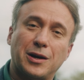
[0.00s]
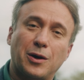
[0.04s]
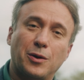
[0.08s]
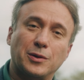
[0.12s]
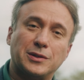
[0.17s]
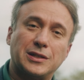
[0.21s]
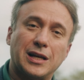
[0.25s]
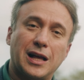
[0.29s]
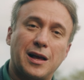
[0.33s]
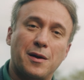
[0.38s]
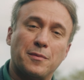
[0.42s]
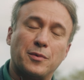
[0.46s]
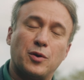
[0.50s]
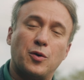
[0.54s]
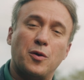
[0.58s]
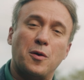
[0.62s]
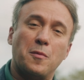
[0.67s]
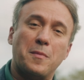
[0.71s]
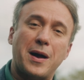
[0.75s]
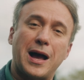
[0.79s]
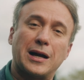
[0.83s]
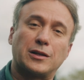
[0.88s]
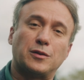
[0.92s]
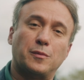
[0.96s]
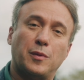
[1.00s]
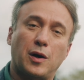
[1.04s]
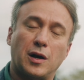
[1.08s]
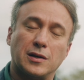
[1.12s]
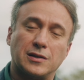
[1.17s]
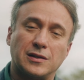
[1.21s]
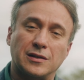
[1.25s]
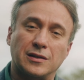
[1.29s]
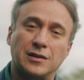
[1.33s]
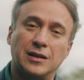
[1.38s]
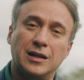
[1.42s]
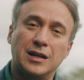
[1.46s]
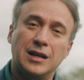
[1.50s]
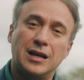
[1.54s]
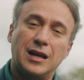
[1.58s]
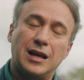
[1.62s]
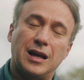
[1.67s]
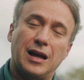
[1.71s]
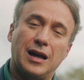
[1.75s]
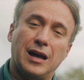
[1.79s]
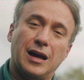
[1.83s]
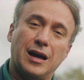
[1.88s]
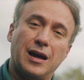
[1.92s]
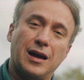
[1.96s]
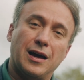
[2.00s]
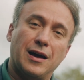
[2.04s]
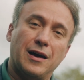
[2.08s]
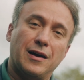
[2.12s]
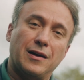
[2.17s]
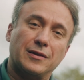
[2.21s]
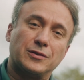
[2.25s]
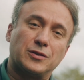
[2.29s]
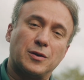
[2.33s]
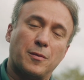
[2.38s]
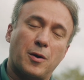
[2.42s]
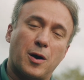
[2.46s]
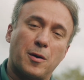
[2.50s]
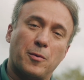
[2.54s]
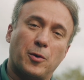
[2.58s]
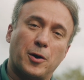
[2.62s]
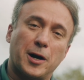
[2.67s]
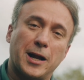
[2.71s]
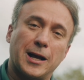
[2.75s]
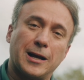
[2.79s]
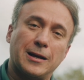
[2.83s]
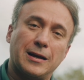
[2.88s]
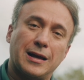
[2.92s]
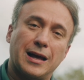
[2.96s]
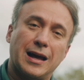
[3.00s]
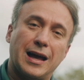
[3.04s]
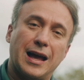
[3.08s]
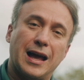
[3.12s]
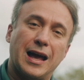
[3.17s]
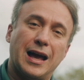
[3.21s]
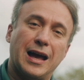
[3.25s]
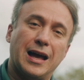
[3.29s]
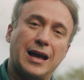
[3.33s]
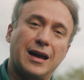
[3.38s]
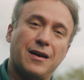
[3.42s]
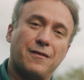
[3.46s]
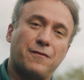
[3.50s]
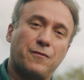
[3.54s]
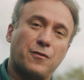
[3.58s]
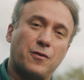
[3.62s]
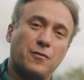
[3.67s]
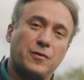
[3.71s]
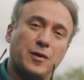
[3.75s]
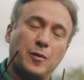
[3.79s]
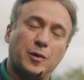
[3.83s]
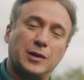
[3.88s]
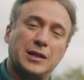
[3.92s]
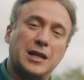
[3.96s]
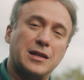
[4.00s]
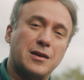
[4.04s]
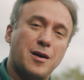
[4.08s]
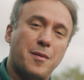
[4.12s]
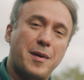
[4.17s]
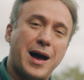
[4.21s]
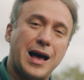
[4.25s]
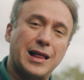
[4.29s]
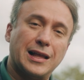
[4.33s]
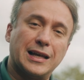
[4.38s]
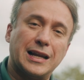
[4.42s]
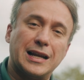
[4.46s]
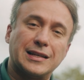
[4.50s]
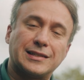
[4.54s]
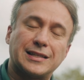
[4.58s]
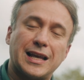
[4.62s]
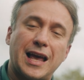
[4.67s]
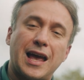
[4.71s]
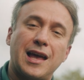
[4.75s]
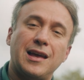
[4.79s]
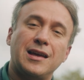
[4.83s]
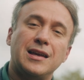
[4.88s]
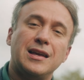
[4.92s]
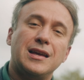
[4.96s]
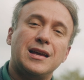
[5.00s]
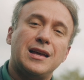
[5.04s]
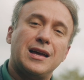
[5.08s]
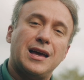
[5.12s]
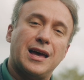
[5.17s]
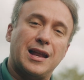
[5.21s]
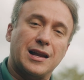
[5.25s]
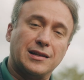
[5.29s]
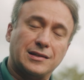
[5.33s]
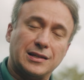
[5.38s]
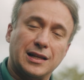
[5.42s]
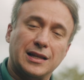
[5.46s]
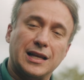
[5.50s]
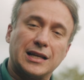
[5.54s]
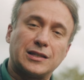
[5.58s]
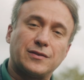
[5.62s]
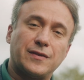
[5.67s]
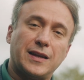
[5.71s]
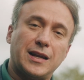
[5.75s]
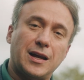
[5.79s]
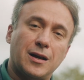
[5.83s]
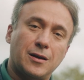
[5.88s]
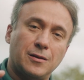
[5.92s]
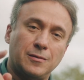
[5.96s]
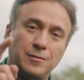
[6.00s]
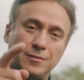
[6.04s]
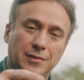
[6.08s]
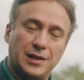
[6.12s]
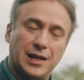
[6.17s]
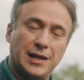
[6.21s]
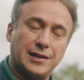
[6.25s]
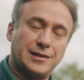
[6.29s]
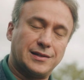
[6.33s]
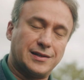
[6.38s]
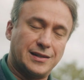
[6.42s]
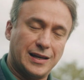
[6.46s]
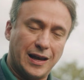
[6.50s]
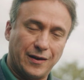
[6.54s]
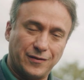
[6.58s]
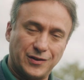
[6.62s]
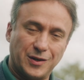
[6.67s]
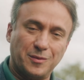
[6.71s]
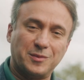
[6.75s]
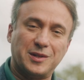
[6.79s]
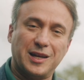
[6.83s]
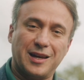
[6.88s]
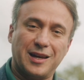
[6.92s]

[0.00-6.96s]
the hotel. I'm going back to Boston uh, tomorrow morning uh, for Real World Endo. I'm Ali Nasseh. Until next video, let's save some